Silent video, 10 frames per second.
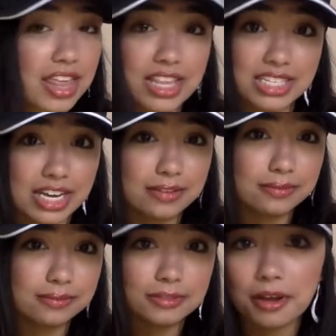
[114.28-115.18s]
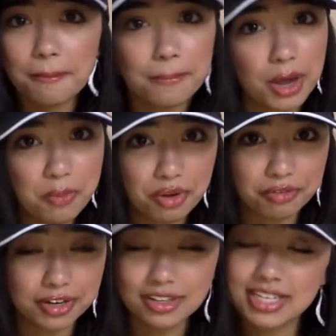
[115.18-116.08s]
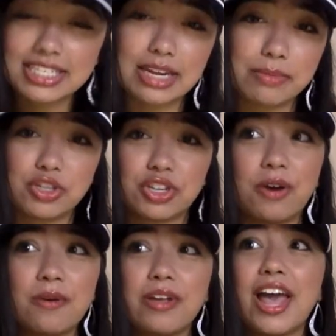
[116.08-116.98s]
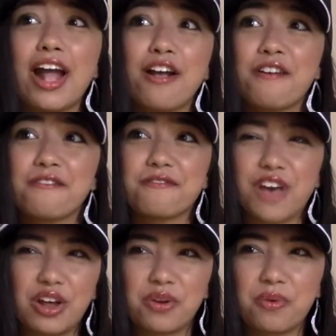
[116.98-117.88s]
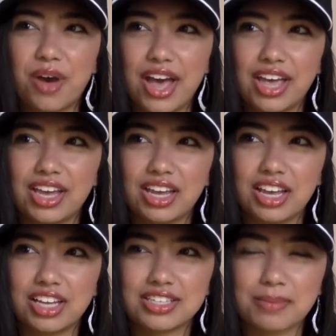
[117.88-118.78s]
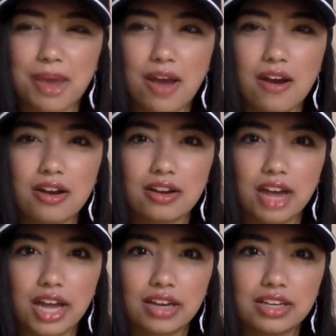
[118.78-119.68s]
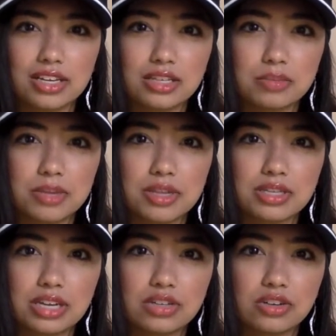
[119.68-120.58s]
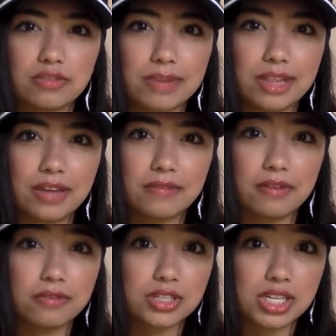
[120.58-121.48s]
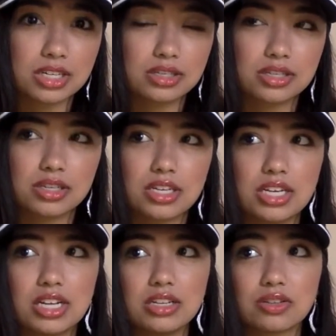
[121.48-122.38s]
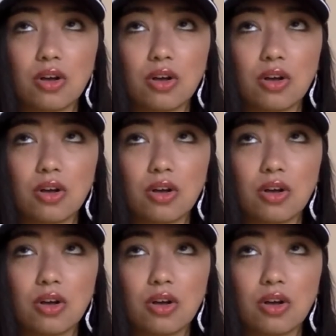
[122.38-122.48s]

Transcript: this kid, my boyfriend, his name is Joe, found a way into my heart, and he's been the center of my life ever since. He's